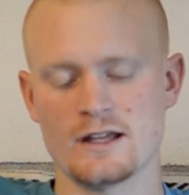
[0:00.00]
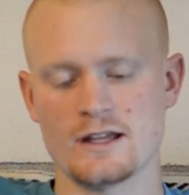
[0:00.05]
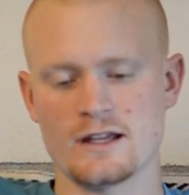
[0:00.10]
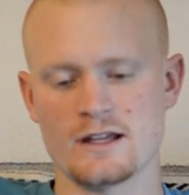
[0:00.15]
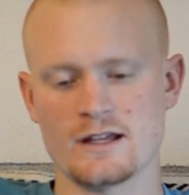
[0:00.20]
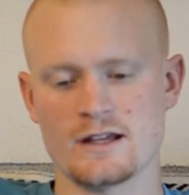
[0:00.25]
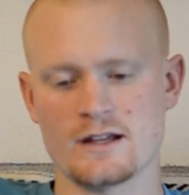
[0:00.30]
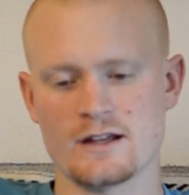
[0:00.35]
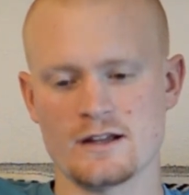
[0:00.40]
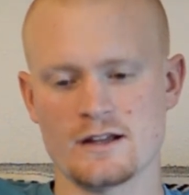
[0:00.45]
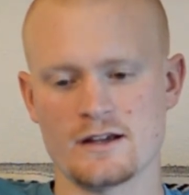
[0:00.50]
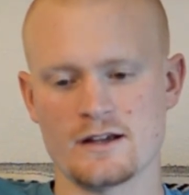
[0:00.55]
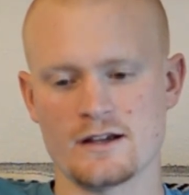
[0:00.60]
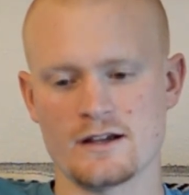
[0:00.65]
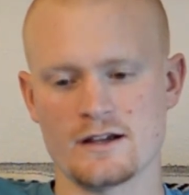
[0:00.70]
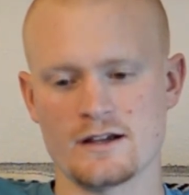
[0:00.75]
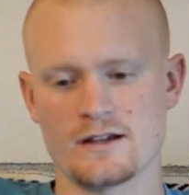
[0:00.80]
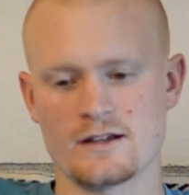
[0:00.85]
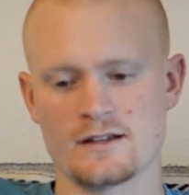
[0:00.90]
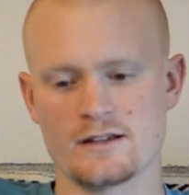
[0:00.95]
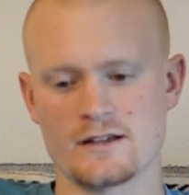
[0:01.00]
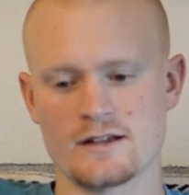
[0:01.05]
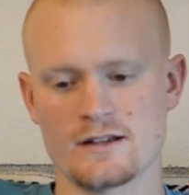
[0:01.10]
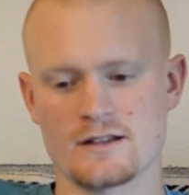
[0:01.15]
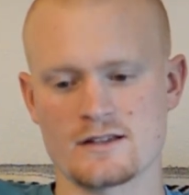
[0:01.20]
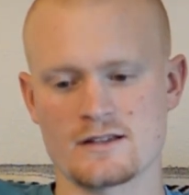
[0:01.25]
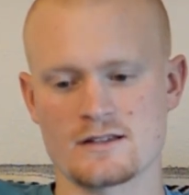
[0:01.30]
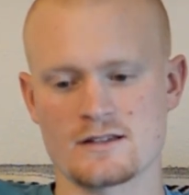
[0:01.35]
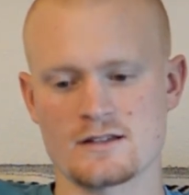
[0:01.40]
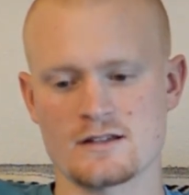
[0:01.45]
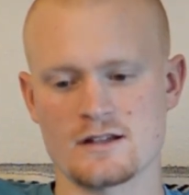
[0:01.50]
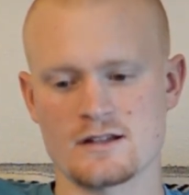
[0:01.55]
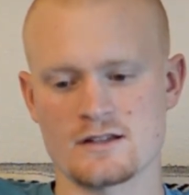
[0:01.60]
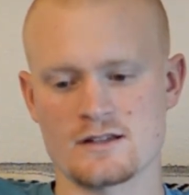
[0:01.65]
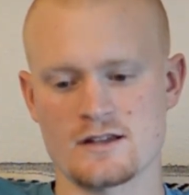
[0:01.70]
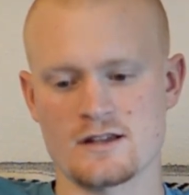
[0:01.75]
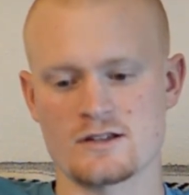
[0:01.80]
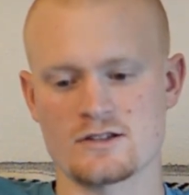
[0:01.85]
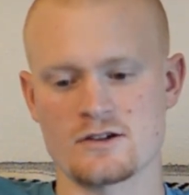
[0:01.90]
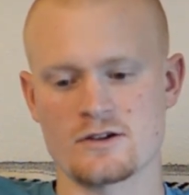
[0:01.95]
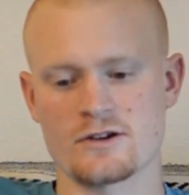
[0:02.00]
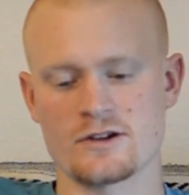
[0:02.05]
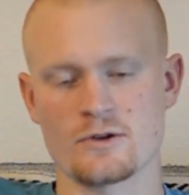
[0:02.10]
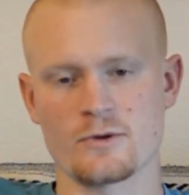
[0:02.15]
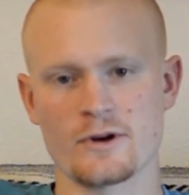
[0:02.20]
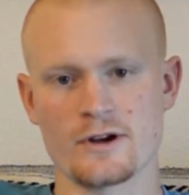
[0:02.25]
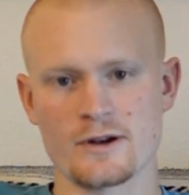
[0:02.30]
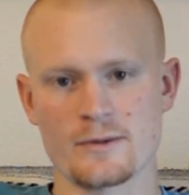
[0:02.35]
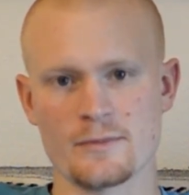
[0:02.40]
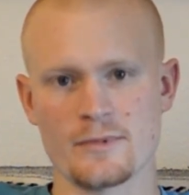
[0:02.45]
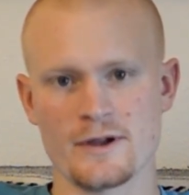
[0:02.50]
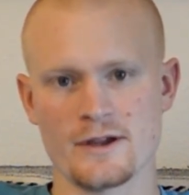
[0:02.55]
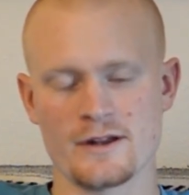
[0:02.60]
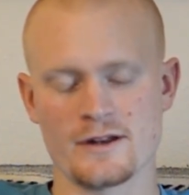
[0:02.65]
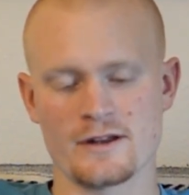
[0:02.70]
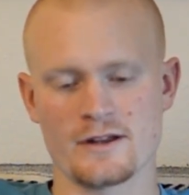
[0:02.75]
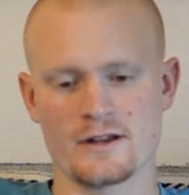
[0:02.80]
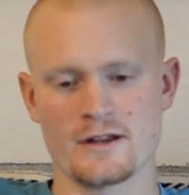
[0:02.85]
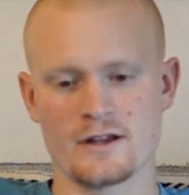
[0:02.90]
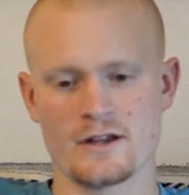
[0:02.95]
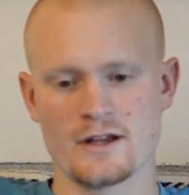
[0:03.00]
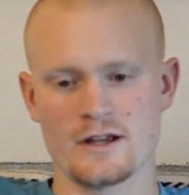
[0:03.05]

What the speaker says: and it's already quite a bit,